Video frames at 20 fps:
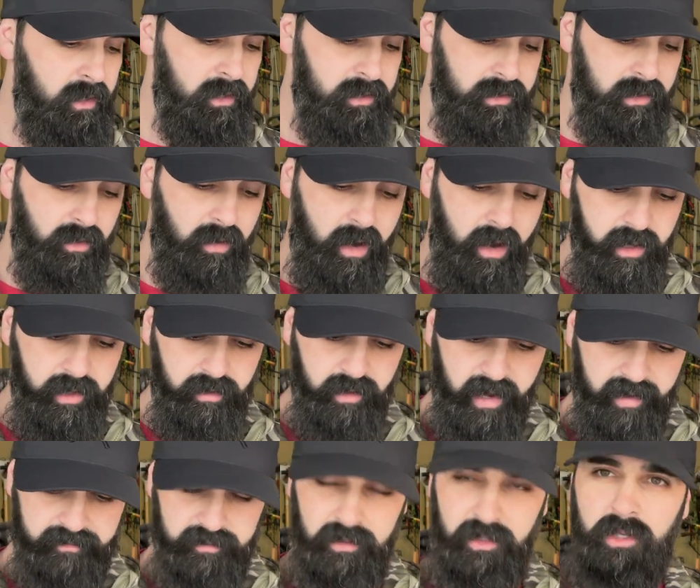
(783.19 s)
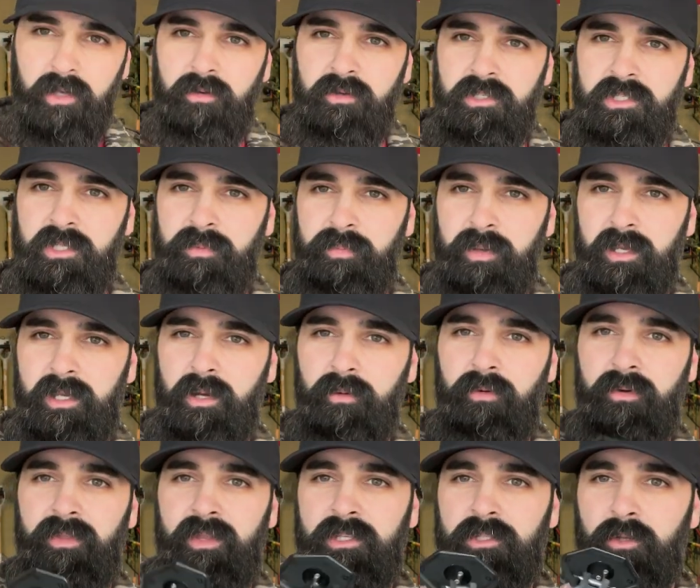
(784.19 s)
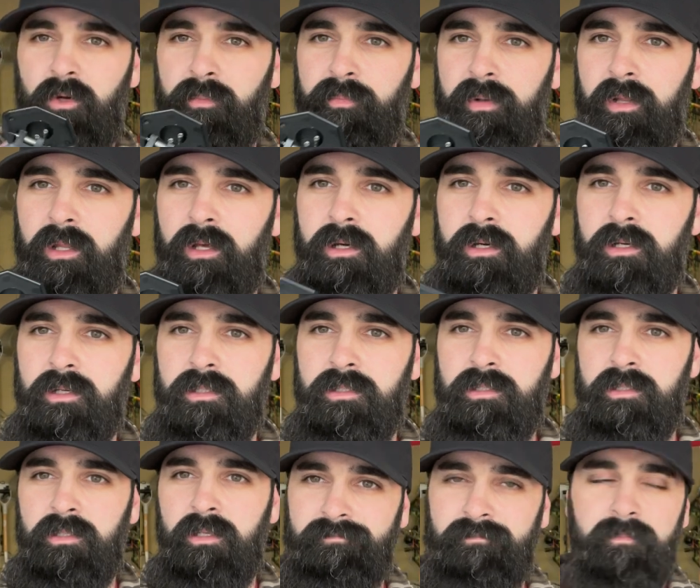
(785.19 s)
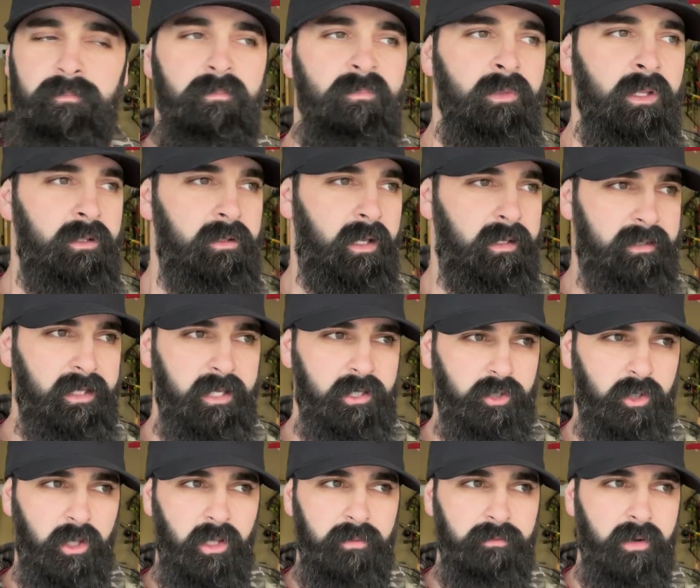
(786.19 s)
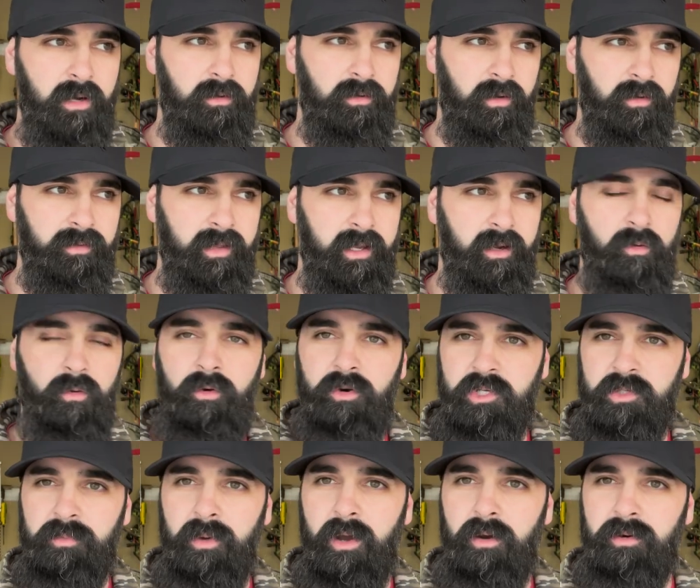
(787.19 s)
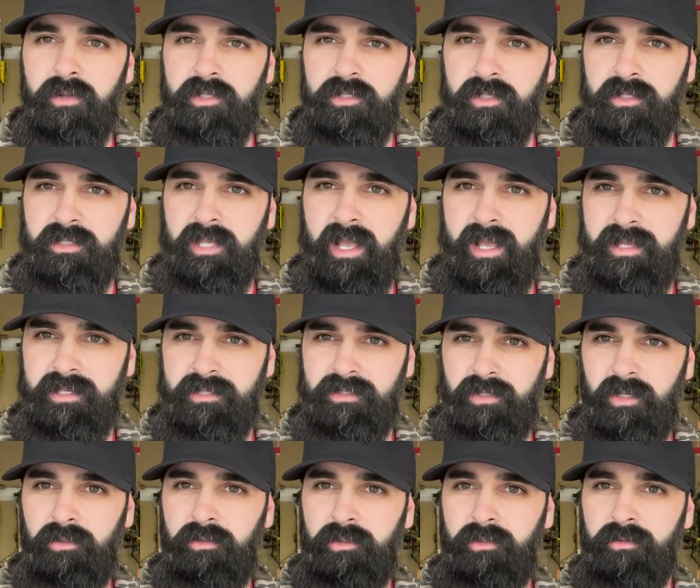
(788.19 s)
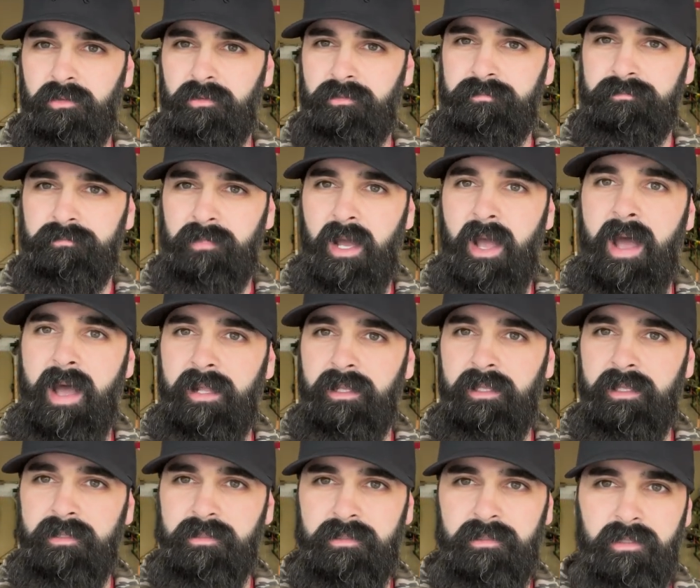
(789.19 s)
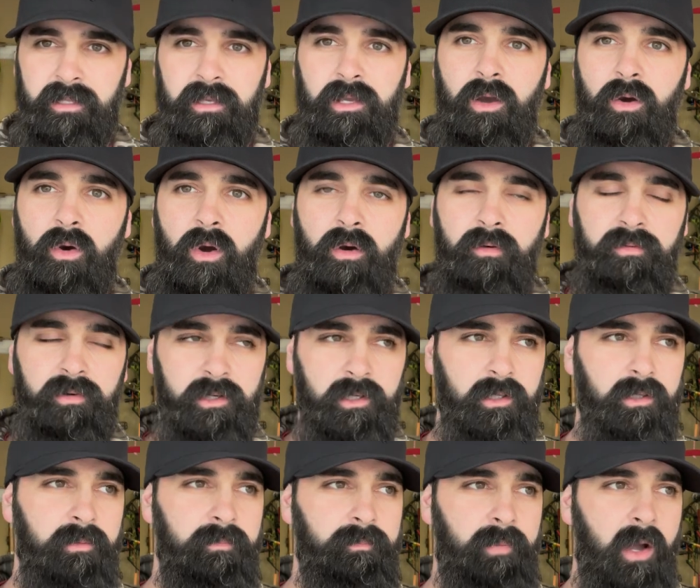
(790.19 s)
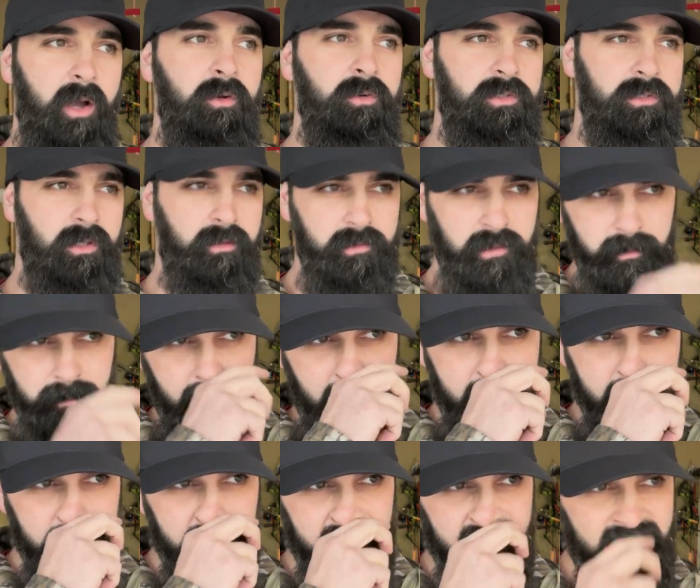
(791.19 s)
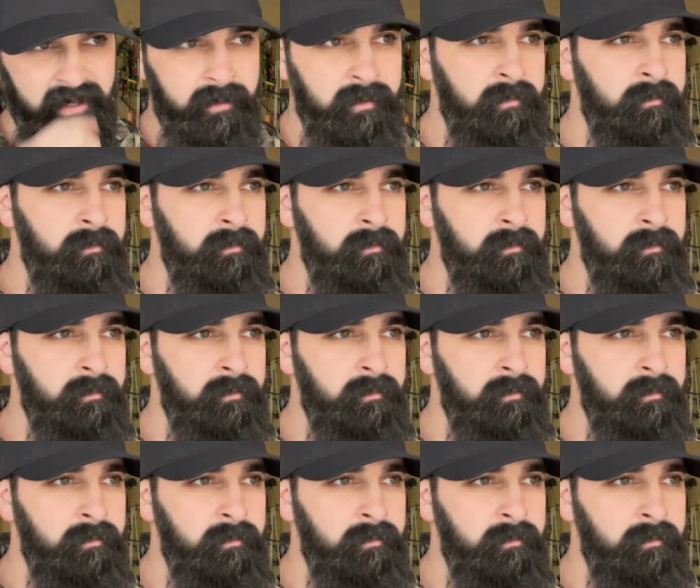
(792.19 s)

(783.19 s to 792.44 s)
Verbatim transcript: So all you'll have to do is just pick up one of these little plugs. Like that trolling motor on that orange boat, it just has two little eyelets that go over your posts on your battery.